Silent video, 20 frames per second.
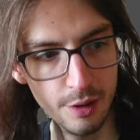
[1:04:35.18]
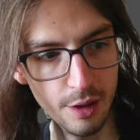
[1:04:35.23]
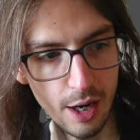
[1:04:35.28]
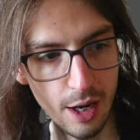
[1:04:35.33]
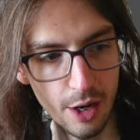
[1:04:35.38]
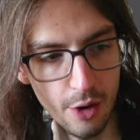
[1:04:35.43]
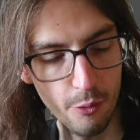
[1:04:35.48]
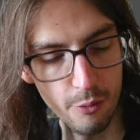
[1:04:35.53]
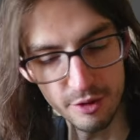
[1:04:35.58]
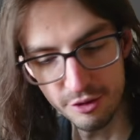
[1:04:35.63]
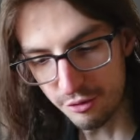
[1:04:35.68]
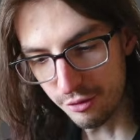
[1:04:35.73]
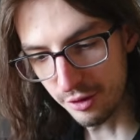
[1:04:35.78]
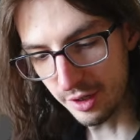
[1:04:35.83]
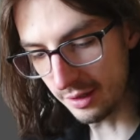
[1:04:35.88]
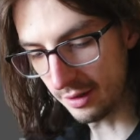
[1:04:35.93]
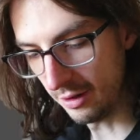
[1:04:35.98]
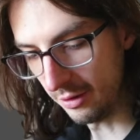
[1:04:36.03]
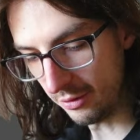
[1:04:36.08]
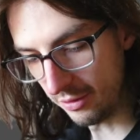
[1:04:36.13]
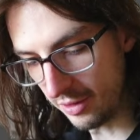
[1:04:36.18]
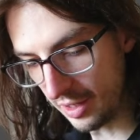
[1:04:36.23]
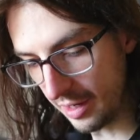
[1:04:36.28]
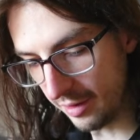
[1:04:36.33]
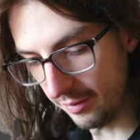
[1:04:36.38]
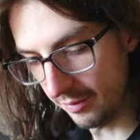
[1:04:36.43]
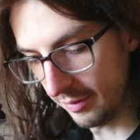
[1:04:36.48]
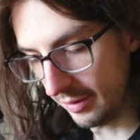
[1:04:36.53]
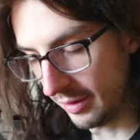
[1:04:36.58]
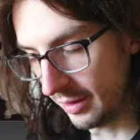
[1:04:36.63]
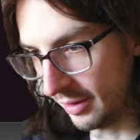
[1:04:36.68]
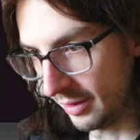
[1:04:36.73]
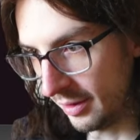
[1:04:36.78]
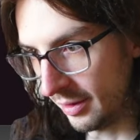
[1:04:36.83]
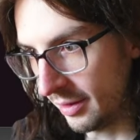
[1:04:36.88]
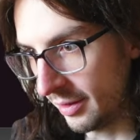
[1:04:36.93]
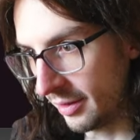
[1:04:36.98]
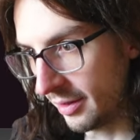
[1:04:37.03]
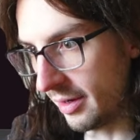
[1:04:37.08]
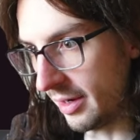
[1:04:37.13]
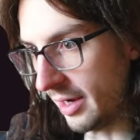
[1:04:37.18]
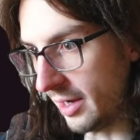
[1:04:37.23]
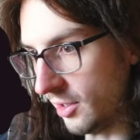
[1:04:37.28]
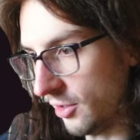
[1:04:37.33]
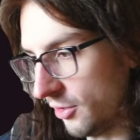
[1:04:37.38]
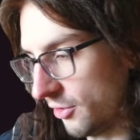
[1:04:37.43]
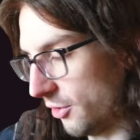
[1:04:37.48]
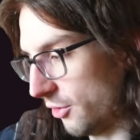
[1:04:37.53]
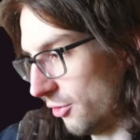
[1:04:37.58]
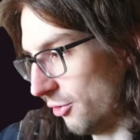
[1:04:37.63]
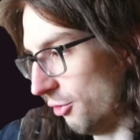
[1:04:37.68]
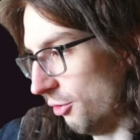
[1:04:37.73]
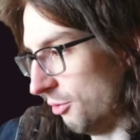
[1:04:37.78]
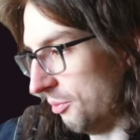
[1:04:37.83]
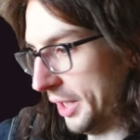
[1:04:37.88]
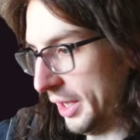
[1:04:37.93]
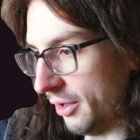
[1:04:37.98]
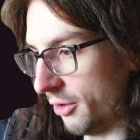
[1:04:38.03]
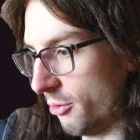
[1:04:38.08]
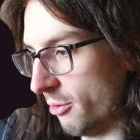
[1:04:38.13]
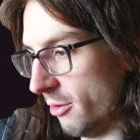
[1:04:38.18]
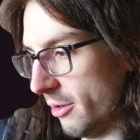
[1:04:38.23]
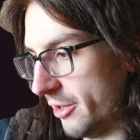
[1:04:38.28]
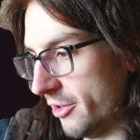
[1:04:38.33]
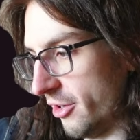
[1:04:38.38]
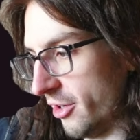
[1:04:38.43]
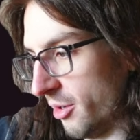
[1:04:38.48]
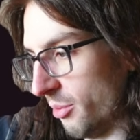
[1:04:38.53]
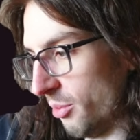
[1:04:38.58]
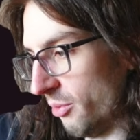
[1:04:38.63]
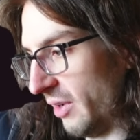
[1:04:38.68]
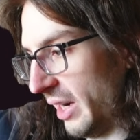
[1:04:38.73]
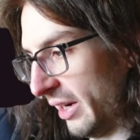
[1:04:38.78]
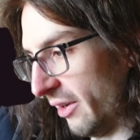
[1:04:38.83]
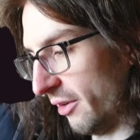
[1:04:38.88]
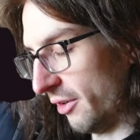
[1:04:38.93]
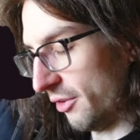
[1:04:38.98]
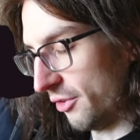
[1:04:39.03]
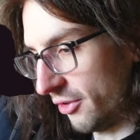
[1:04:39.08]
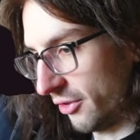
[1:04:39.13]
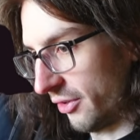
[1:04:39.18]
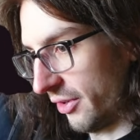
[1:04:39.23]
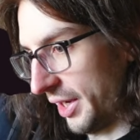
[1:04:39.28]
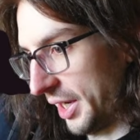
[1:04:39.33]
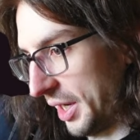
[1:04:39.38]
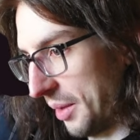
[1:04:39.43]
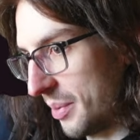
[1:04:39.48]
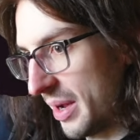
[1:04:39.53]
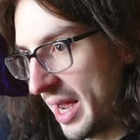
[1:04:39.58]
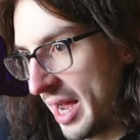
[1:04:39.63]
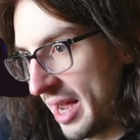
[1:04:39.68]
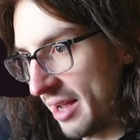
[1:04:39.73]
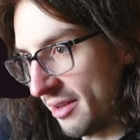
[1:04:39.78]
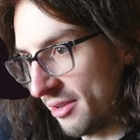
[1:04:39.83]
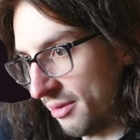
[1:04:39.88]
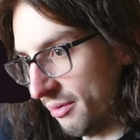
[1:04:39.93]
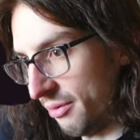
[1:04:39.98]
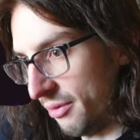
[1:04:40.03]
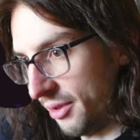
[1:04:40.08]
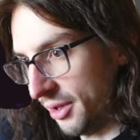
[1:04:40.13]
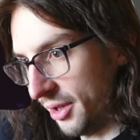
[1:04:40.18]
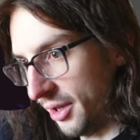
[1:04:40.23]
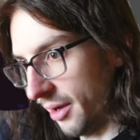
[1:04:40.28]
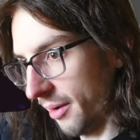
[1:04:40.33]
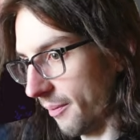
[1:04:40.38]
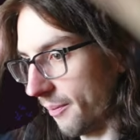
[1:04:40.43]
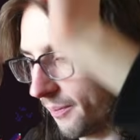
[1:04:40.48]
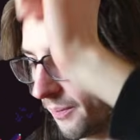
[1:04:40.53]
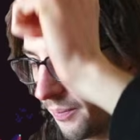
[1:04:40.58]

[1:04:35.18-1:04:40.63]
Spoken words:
I always forget to do that. I just assume that the query target provider is just like a passive thing,